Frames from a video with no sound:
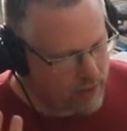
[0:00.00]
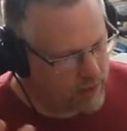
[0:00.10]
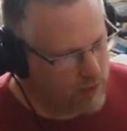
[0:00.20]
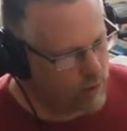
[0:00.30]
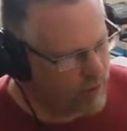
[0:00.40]
you had a
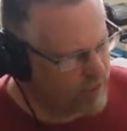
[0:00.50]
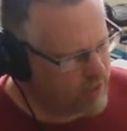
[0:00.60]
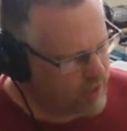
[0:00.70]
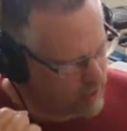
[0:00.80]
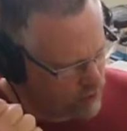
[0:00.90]

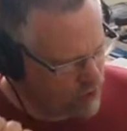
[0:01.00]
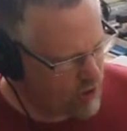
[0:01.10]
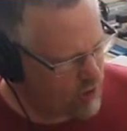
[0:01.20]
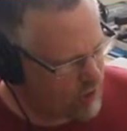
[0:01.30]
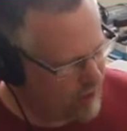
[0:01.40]
286,
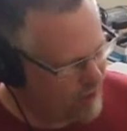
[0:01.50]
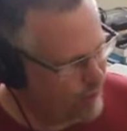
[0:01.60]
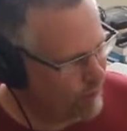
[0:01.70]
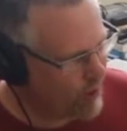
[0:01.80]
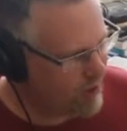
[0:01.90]
yeah, you
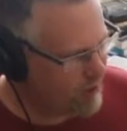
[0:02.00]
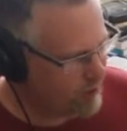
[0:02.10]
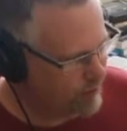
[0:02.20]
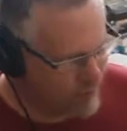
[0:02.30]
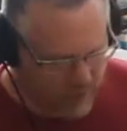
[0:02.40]
were
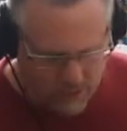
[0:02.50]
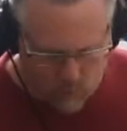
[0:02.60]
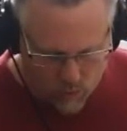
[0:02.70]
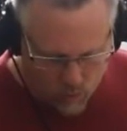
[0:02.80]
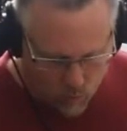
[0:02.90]
awesome. This
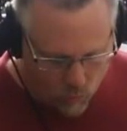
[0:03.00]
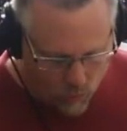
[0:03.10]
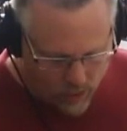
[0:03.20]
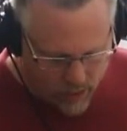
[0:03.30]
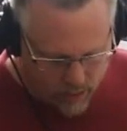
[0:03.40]
is
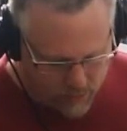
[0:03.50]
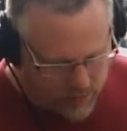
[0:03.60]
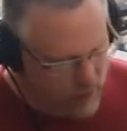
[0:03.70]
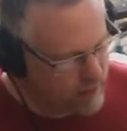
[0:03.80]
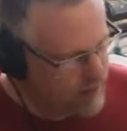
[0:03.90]
way
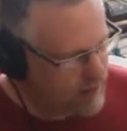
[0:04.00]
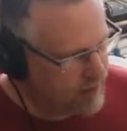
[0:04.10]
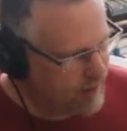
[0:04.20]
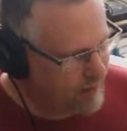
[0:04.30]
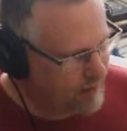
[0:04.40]
beyond this
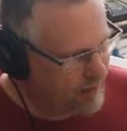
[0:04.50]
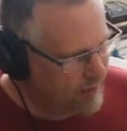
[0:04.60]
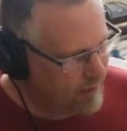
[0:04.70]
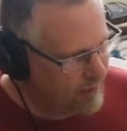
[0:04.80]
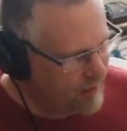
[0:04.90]
thing.
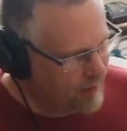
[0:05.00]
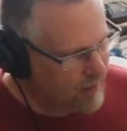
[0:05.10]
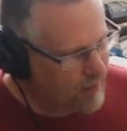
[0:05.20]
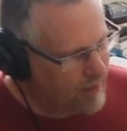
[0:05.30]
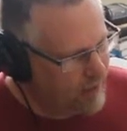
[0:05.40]

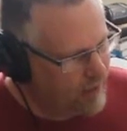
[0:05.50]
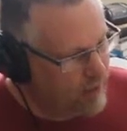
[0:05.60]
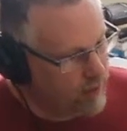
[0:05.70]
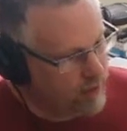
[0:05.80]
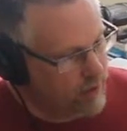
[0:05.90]
Then
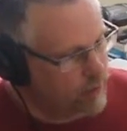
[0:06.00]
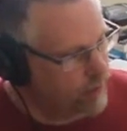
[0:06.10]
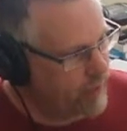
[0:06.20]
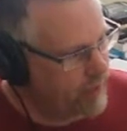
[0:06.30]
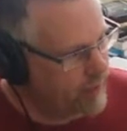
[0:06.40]
you had the
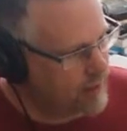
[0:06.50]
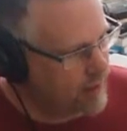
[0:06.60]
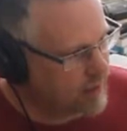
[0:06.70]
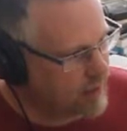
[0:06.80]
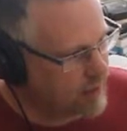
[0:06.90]

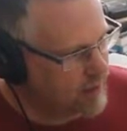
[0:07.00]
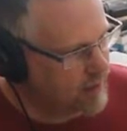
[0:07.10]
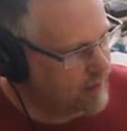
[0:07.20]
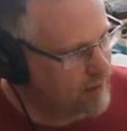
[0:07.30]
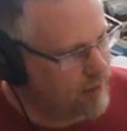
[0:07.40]
386,
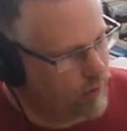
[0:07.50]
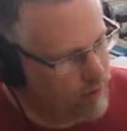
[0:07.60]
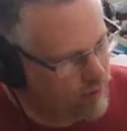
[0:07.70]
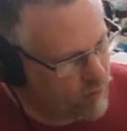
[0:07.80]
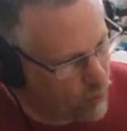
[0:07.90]
then you
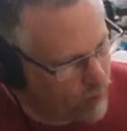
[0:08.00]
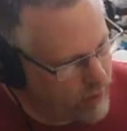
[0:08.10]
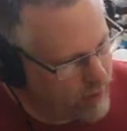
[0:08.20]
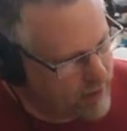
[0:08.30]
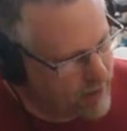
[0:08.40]
had the
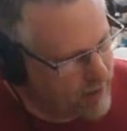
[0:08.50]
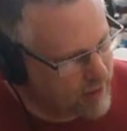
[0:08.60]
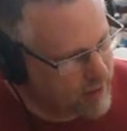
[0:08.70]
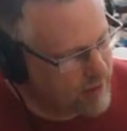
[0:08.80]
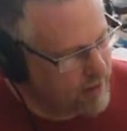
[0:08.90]

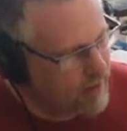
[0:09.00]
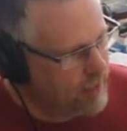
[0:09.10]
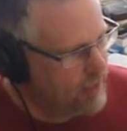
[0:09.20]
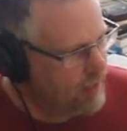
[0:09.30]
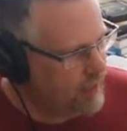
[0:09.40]
486,
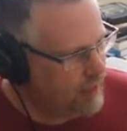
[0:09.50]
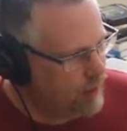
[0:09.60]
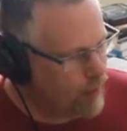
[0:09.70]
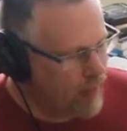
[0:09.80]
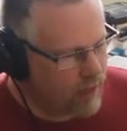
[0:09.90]
and then
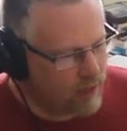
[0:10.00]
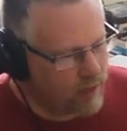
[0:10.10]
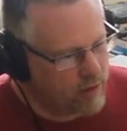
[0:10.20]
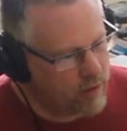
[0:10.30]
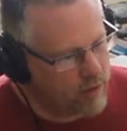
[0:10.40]
they
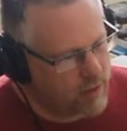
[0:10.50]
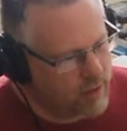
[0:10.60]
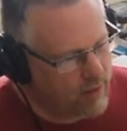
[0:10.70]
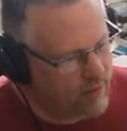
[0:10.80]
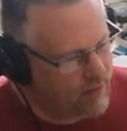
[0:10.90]
couldn't use
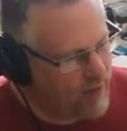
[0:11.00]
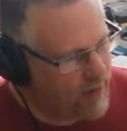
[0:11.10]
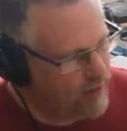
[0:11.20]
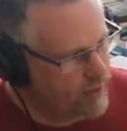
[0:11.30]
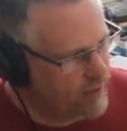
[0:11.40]
the
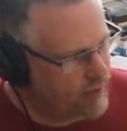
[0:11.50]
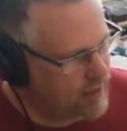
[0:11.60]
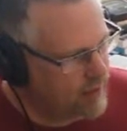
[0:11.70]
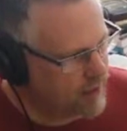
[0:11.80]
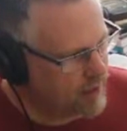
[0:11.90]

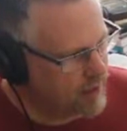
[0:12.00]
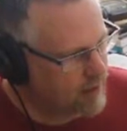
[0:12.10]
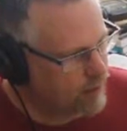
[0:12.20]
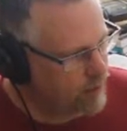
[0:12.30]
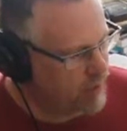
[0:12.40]
586
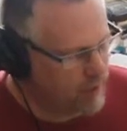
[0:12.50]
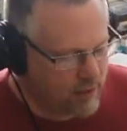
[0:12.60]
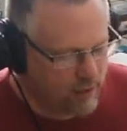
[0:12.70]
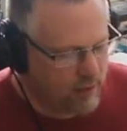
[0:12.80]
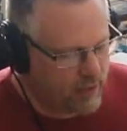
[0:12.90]
because
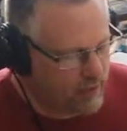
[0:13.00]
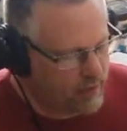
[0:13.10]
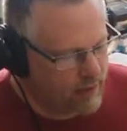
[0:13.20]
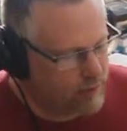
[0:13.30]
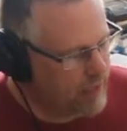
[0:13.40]
of
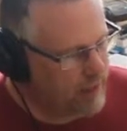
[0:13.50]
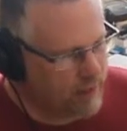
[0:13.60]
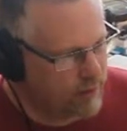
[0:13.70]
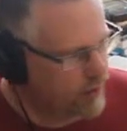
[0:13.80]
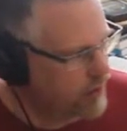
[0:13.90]
a patent
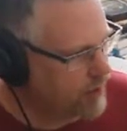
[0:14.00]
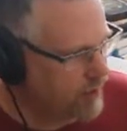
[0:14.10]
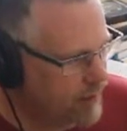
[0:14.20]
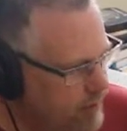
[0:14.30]
infringement